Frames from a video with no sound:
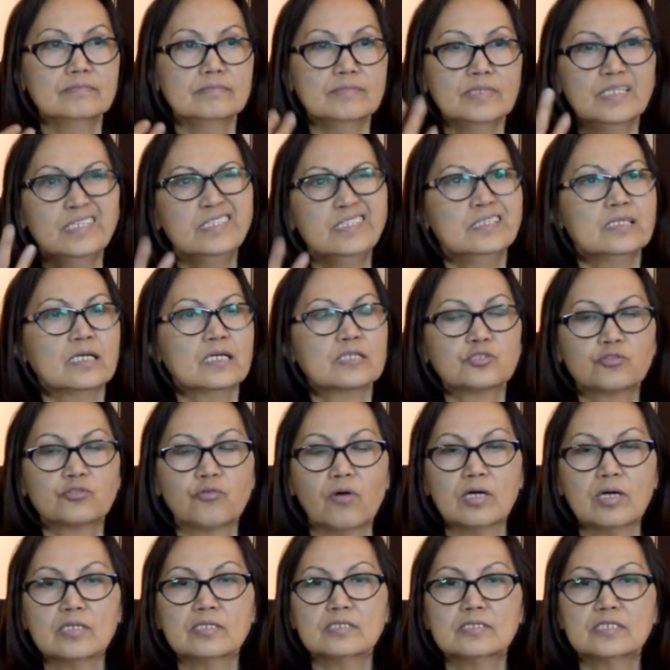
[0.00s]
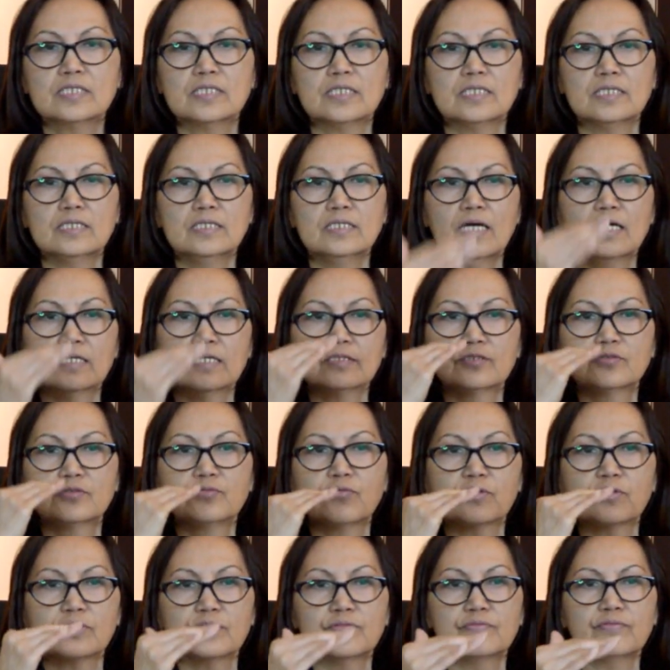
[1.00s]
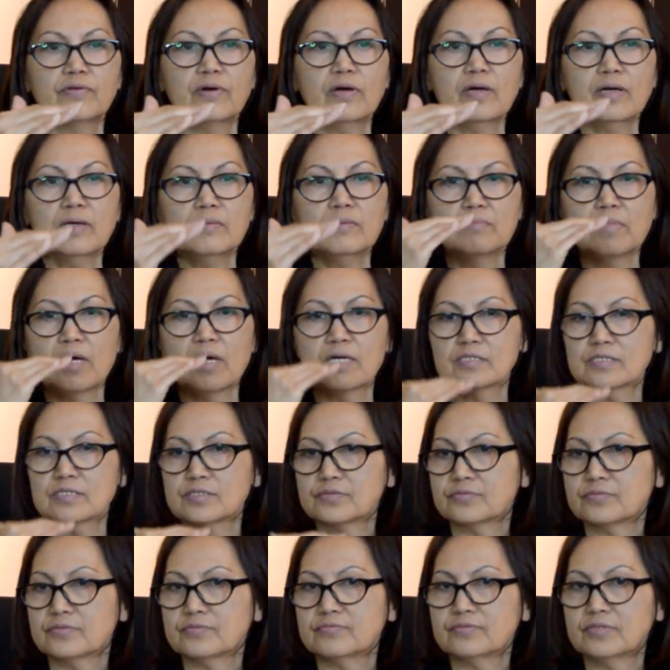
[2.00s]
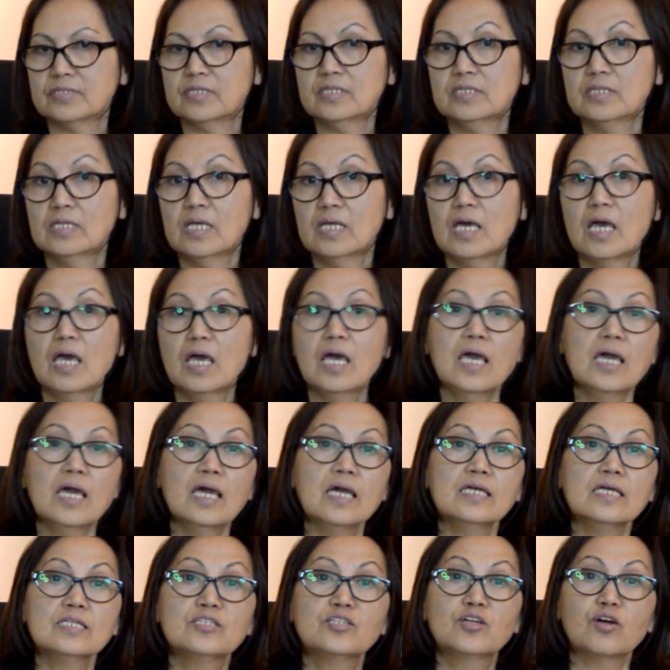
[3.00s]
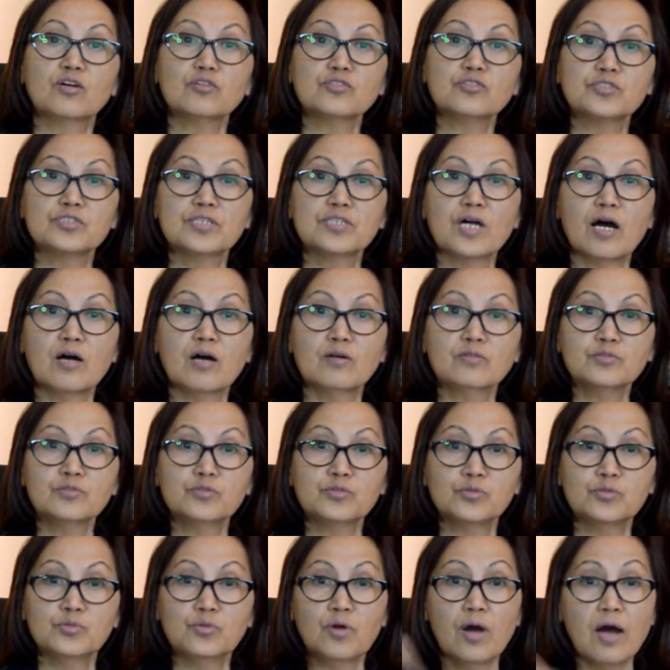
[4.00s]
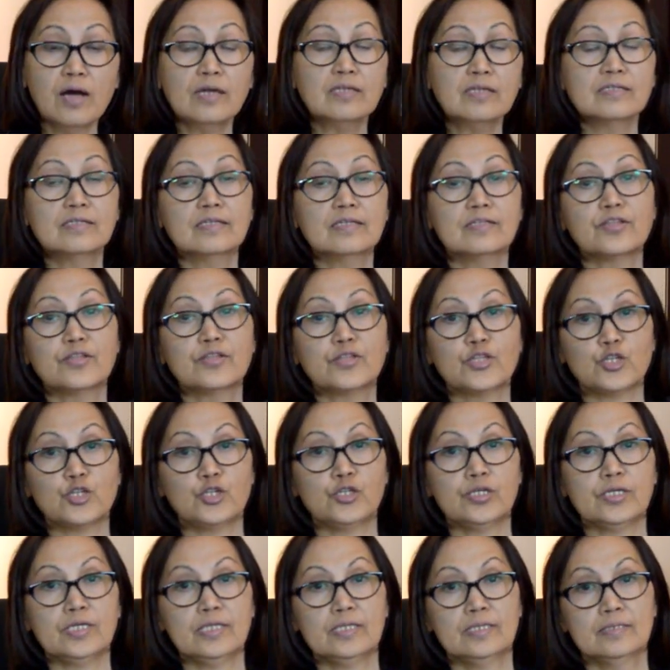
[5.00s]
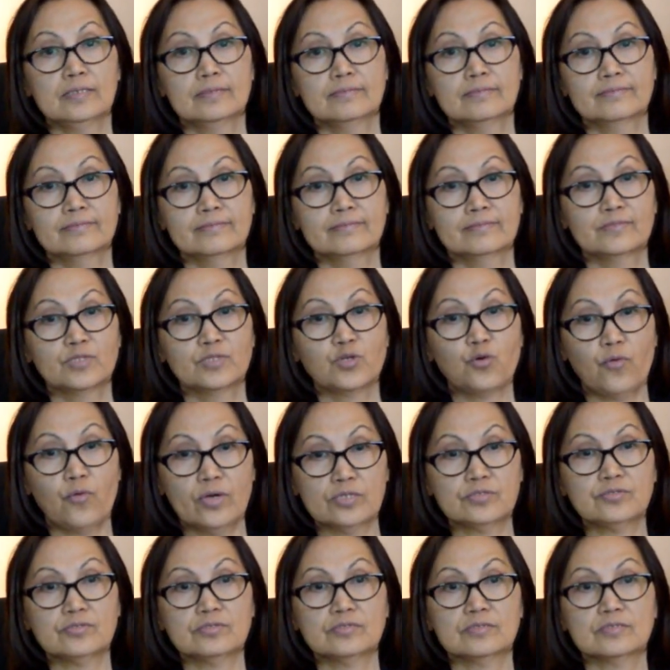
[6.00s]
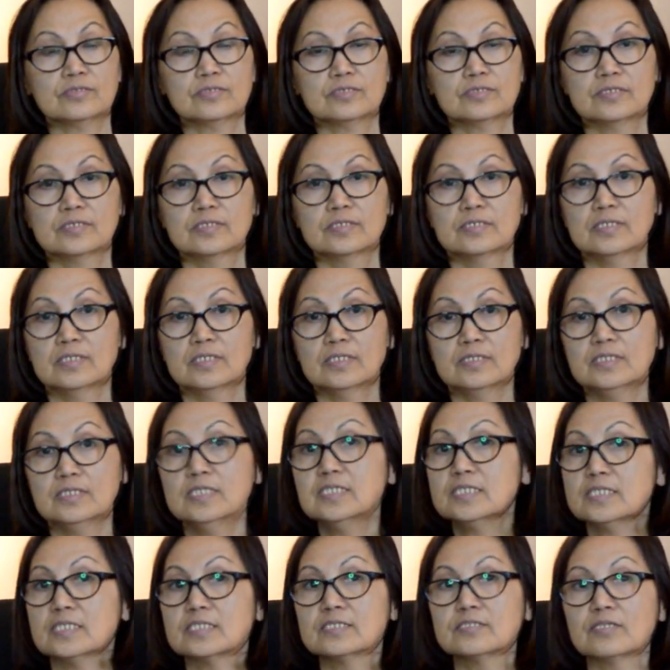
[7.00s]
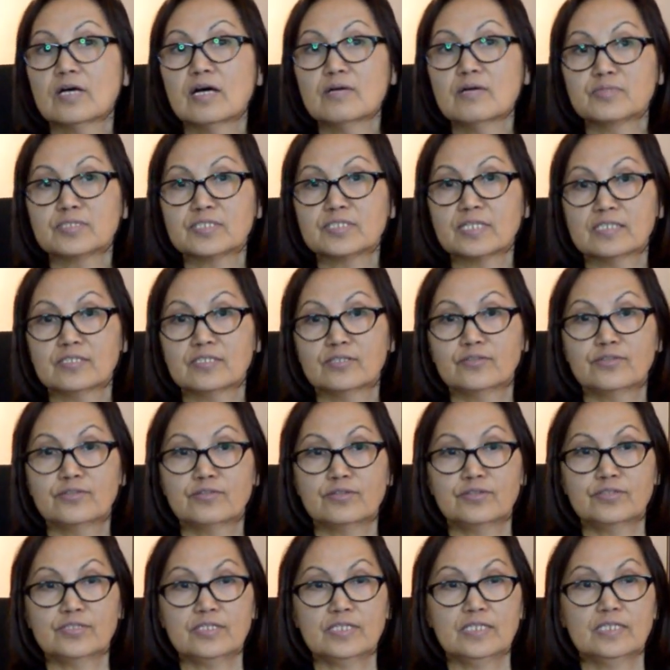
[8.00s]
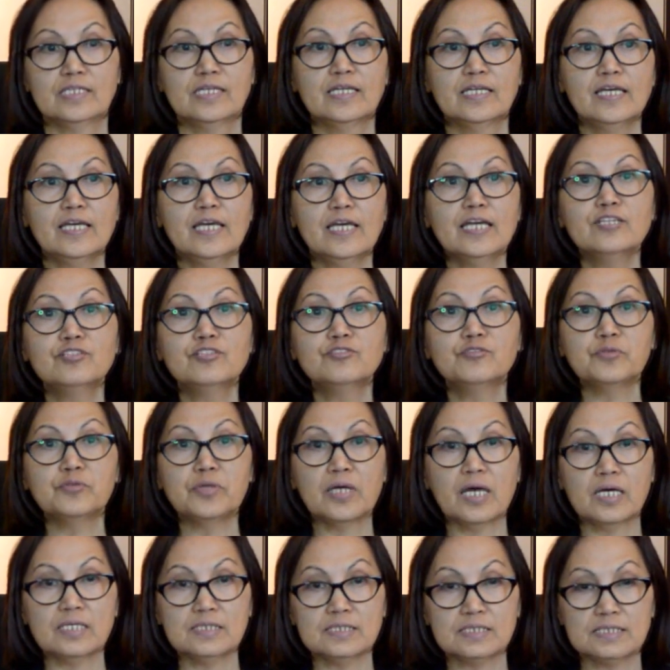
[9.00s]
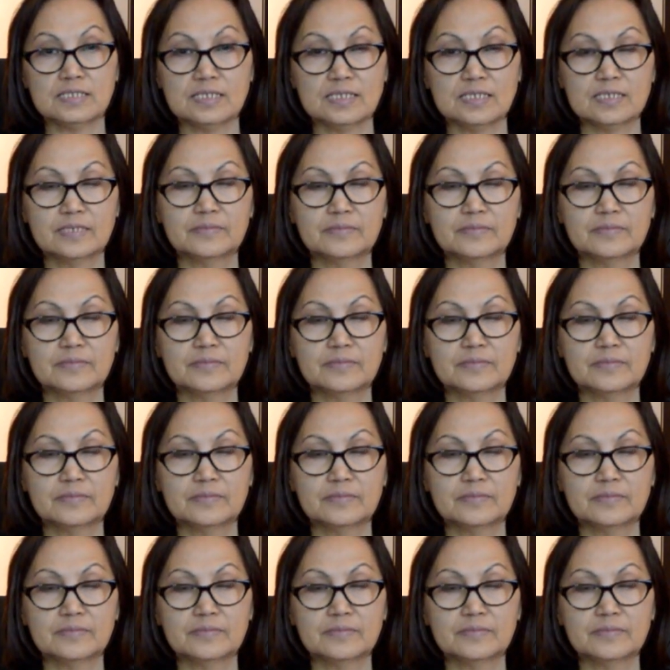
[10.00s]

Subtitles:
in actuality, 145 minus 15, it goes down to 130 questions. This exam is 130 in reality.